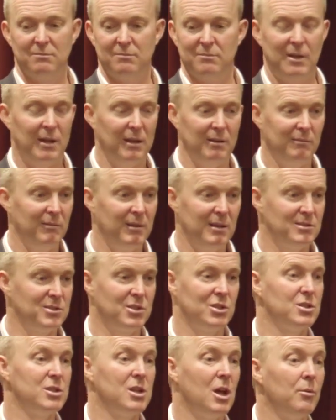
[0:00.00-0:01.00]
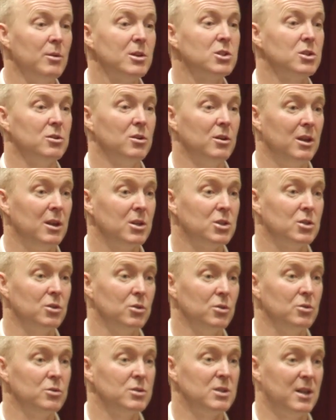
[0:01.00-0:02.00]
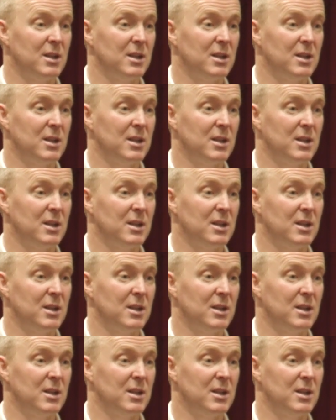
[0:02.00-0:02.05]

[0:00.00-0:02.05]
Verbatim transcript: they, there's just no issue, issues.